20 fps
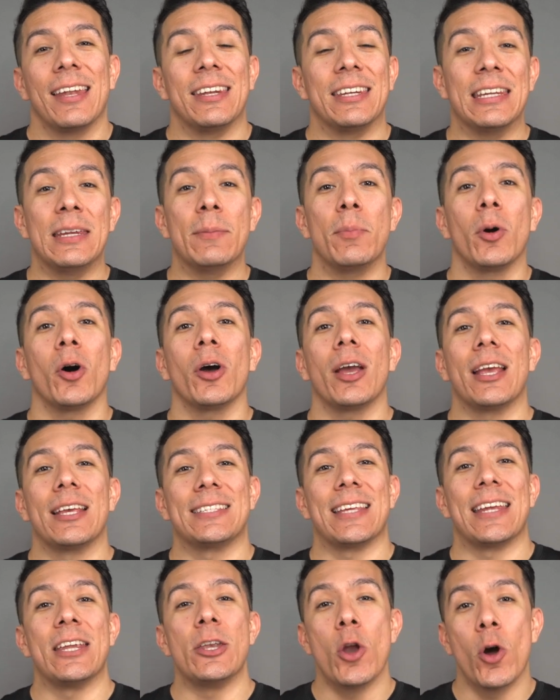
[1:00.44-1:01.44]
D-bol
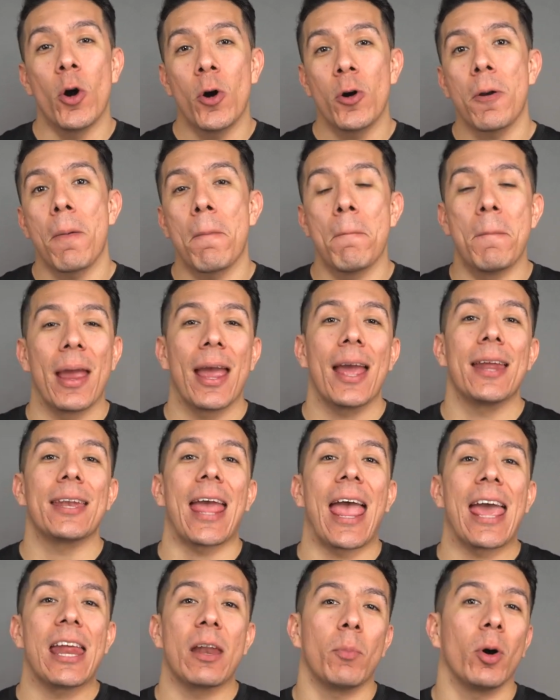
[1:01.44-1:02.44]
is a known banned
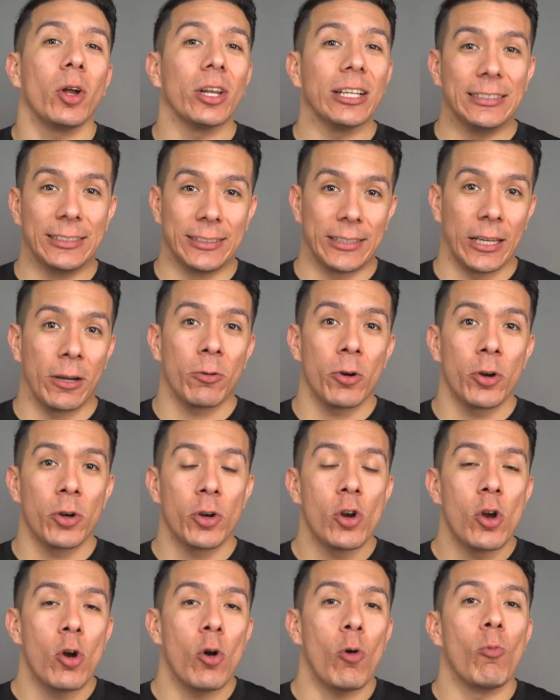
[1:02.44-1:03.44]
anabolic steroid,
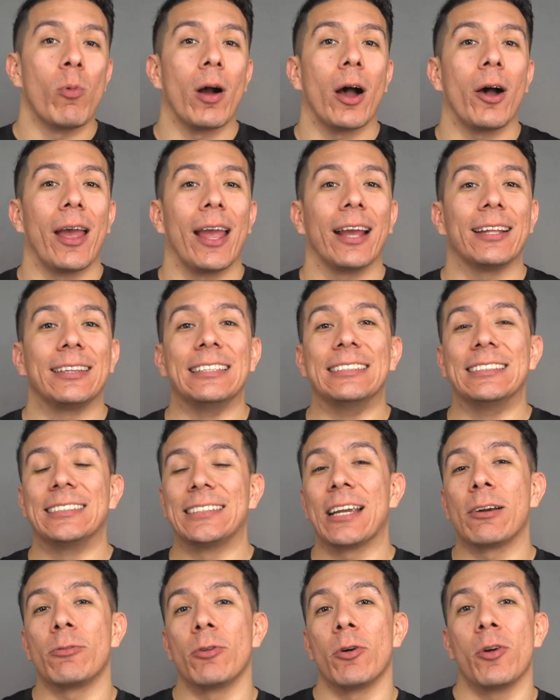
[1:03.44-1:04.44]
while
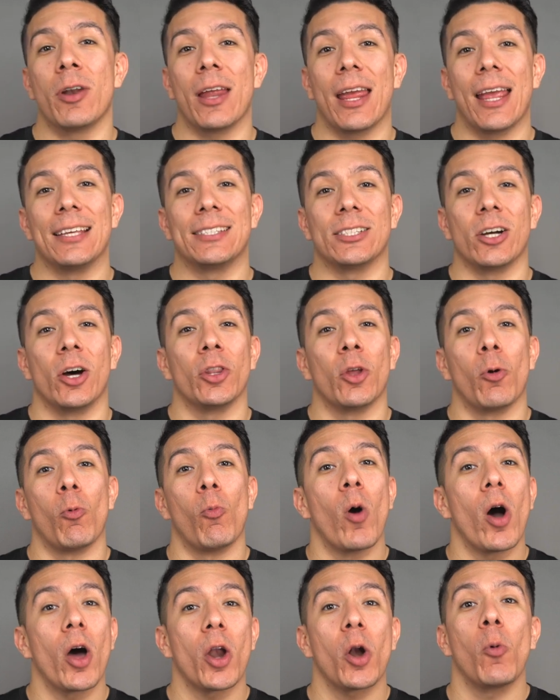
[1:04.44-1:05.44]
ecdysterone is on the
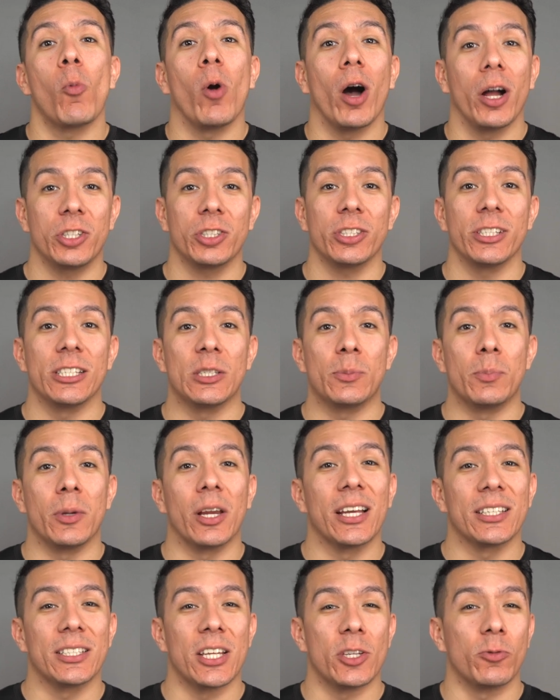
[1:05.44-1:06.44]
WADA watch list
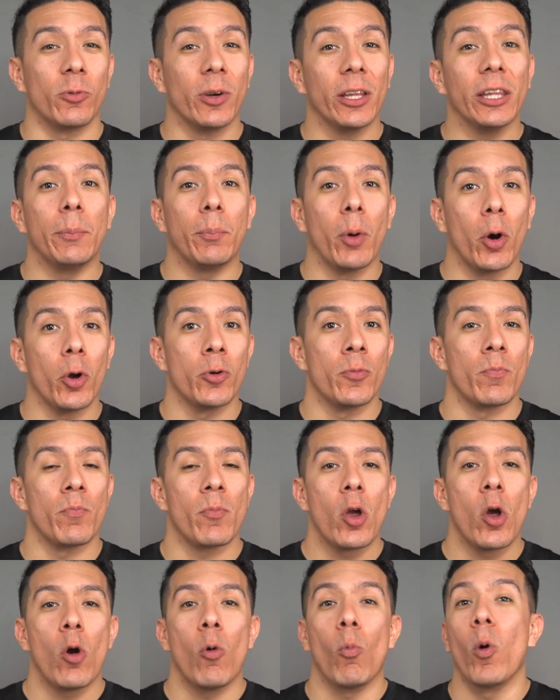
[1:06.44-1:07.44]
because it's really potent,
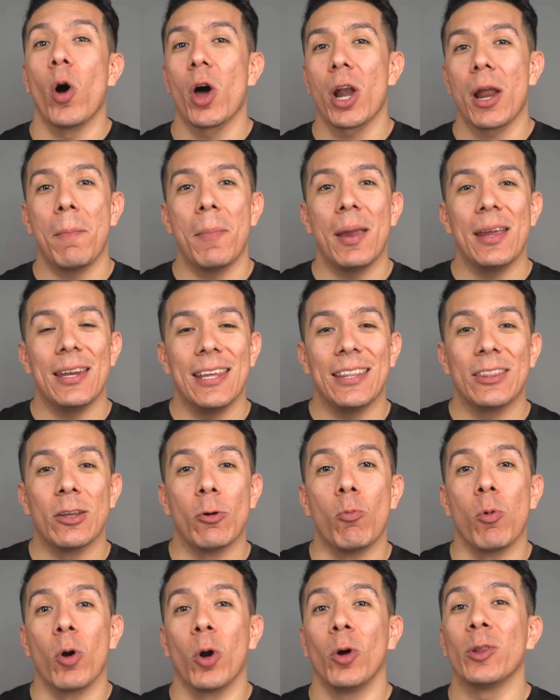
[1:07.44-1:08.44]
WADA meaning the
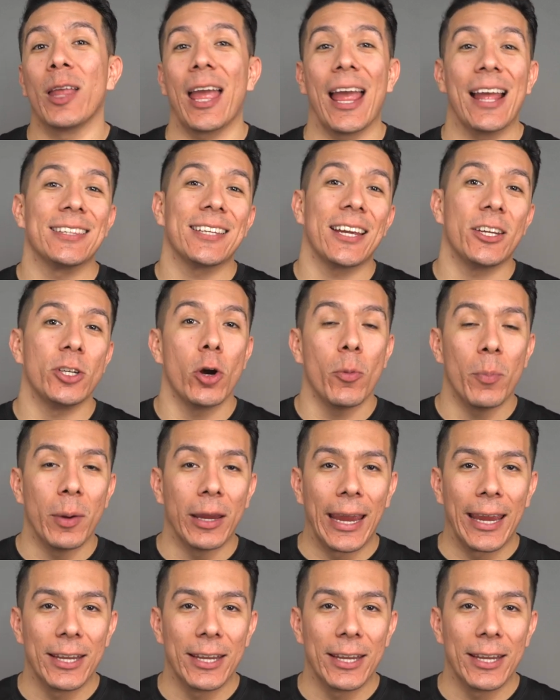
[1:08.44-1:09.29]
World Anti-Doping